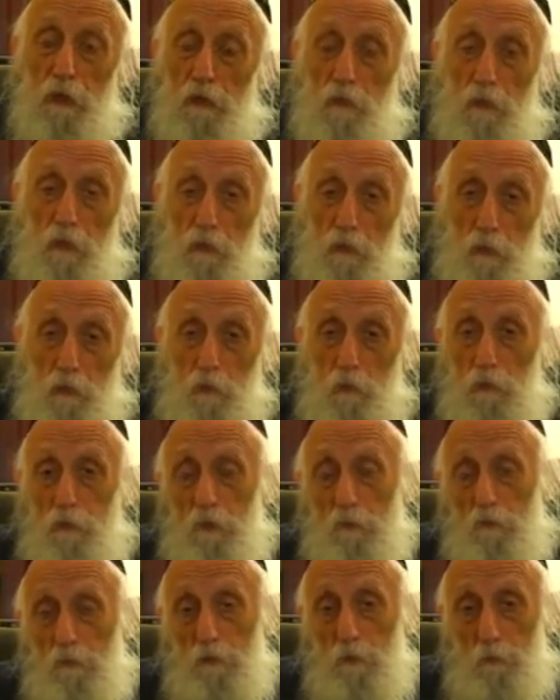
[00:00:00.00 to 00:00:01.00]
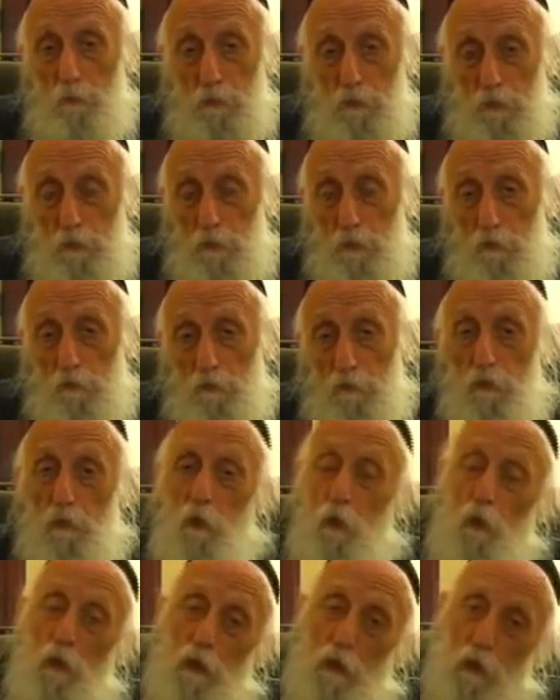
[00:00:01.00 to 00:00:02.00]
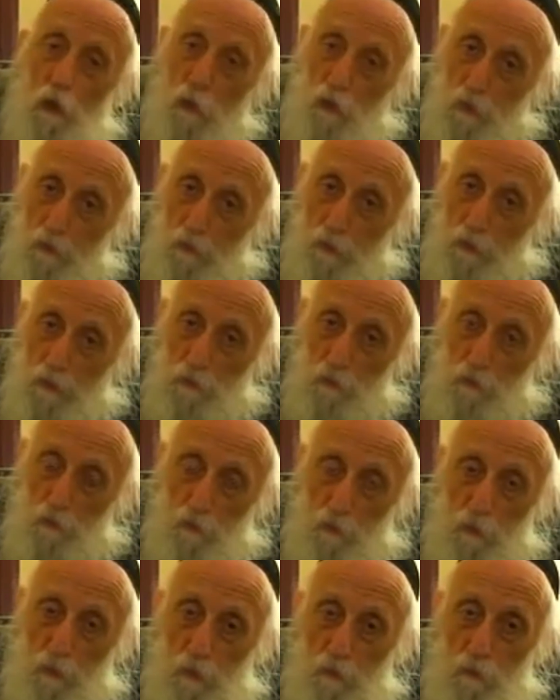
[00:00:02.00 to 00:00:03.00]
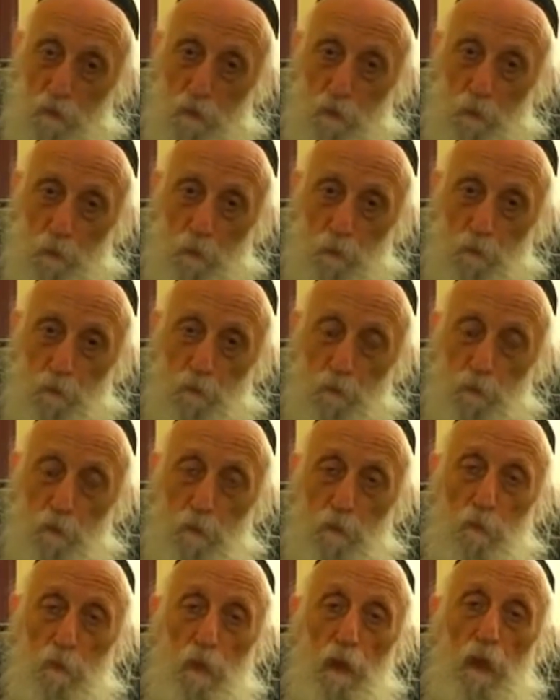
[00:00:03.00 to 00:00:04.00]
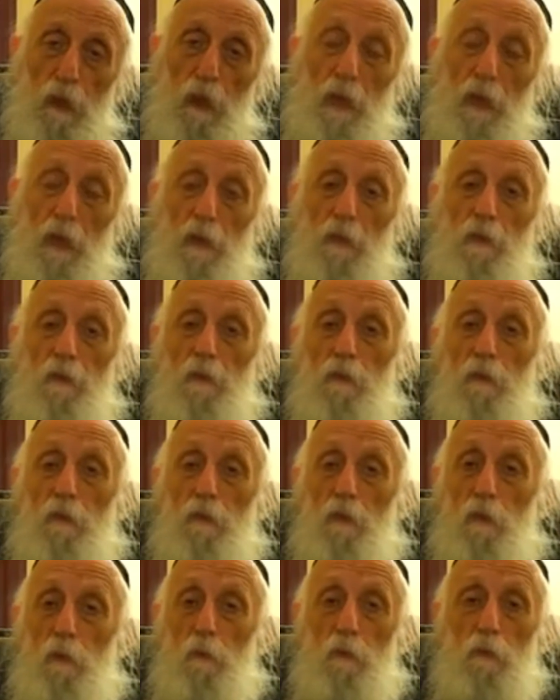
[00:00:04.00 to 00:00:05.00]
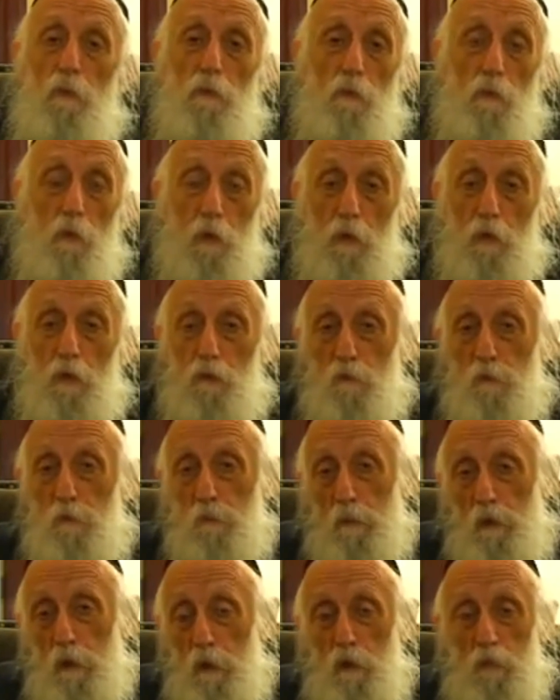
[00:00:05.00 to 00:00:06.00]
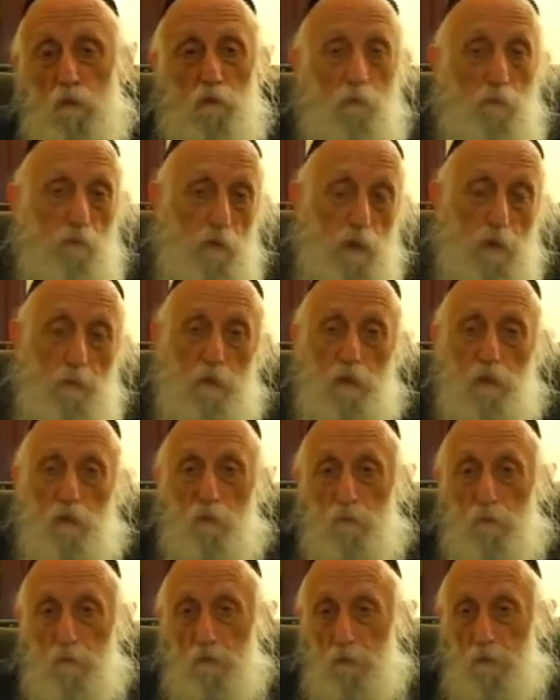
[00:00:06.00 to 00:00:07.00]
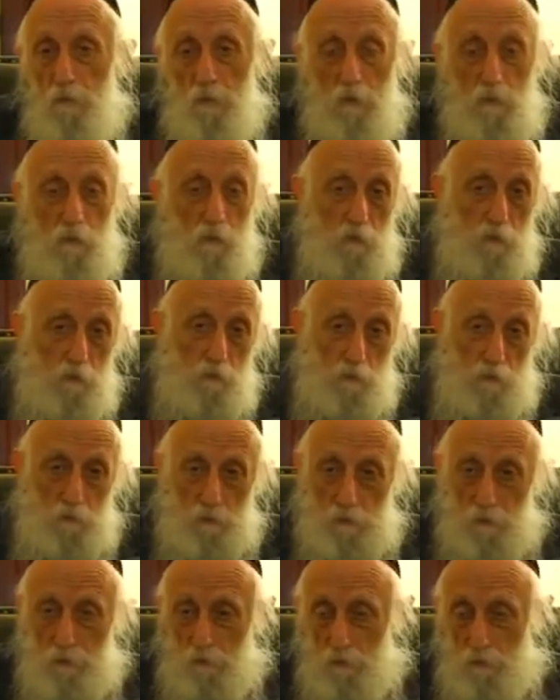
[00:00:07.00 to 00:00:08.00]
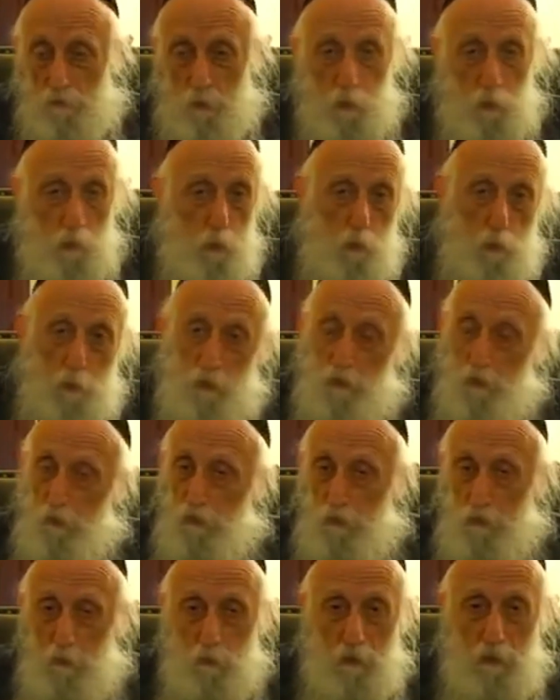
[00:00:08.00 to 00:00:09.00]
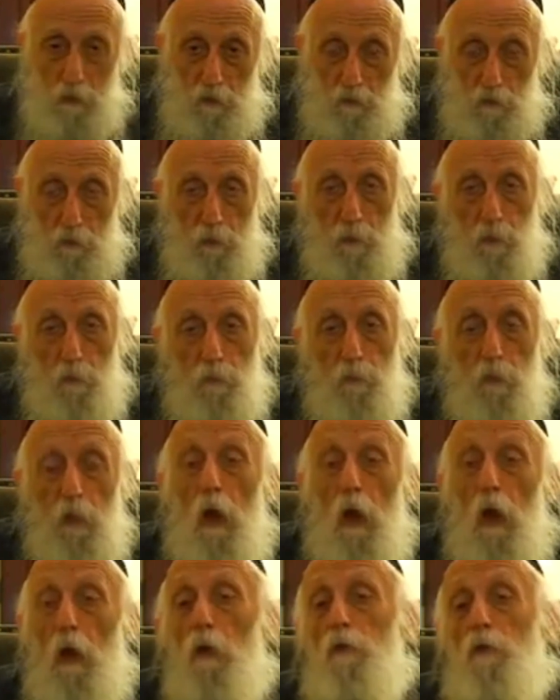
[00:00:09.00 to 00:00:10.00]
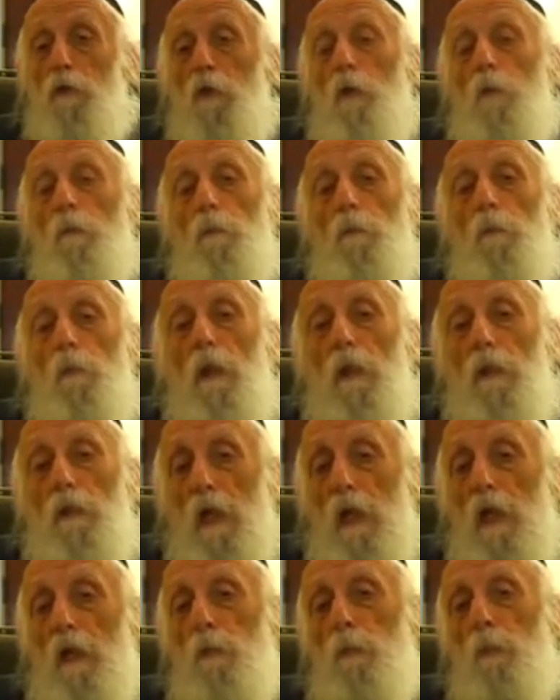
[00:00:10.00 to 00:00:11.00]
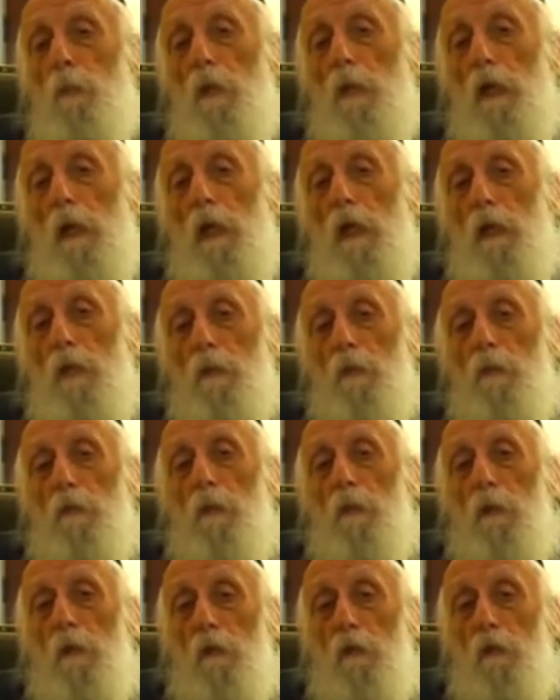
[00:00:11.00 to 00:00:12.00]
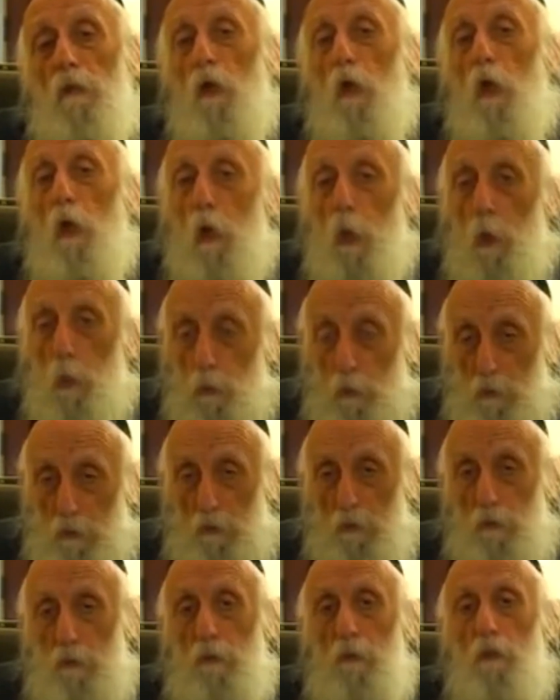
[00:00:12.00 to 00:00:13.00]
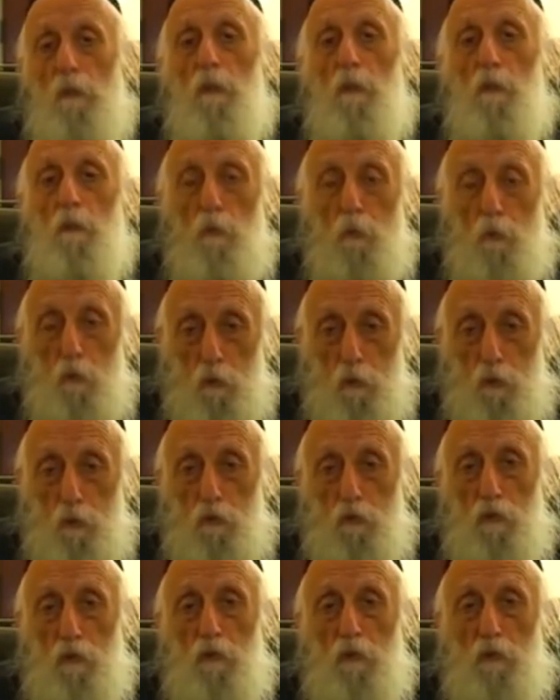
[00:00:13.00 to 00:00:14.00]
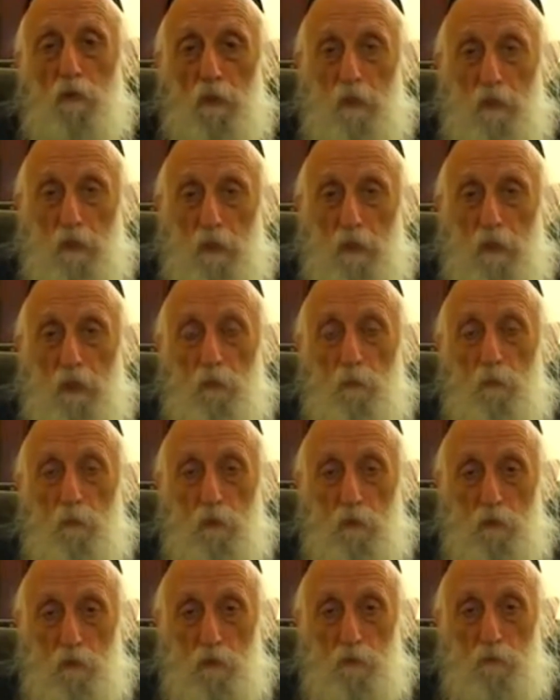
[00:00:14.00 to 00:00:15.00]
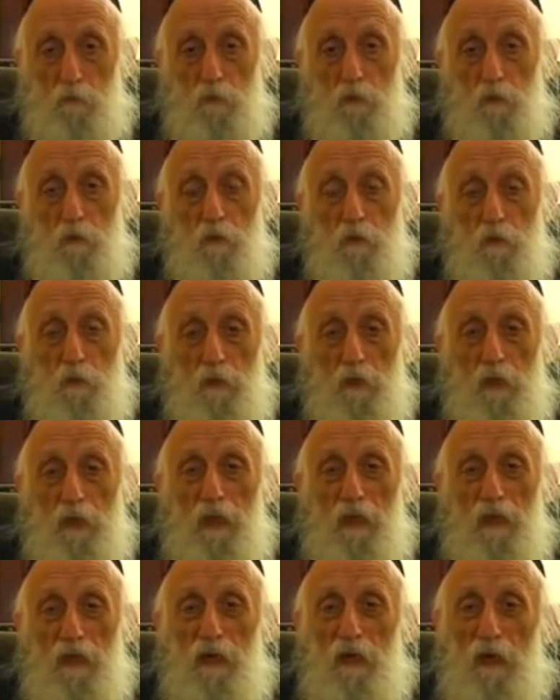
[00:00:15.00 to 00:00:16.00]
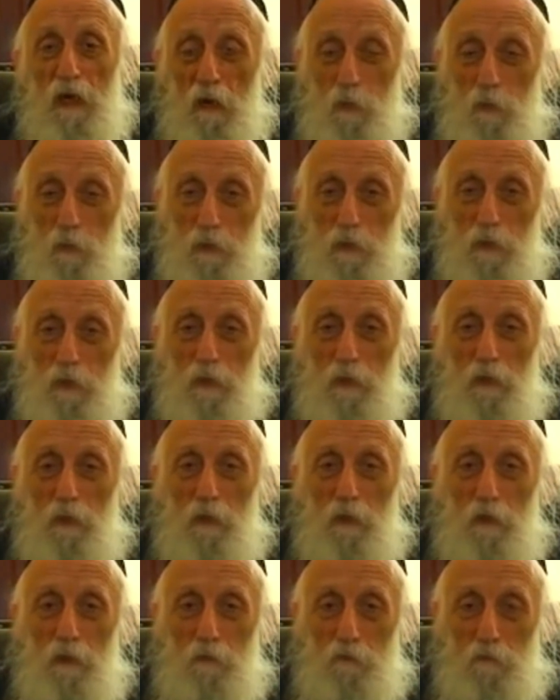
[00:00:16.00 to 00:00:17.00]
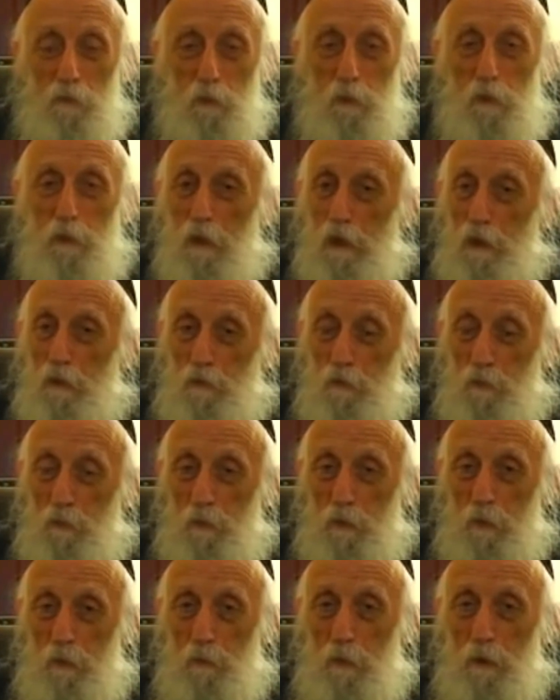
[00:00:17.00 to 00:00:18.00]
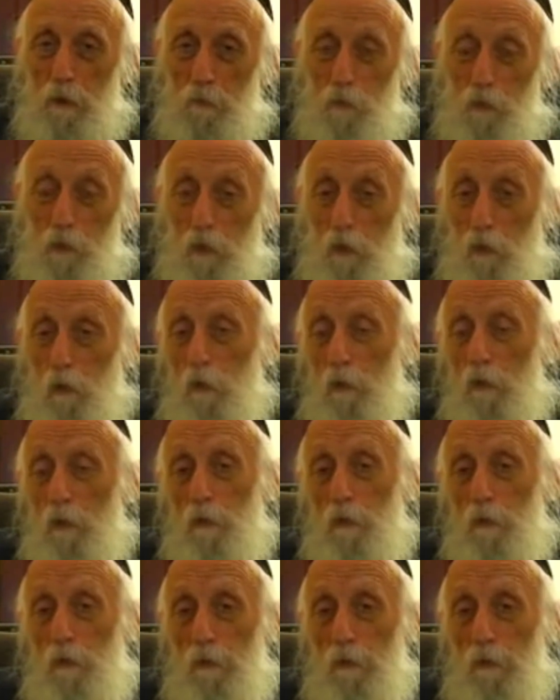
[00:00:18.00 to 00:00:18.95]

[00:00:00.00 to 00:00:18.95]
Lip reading: not get a hold of a particular physician, they called the medical director. And there were calls from patients, from families, from social workers, and whatever. Also, the hospital had the only emergency psychiatric service in an area of 3,000 population.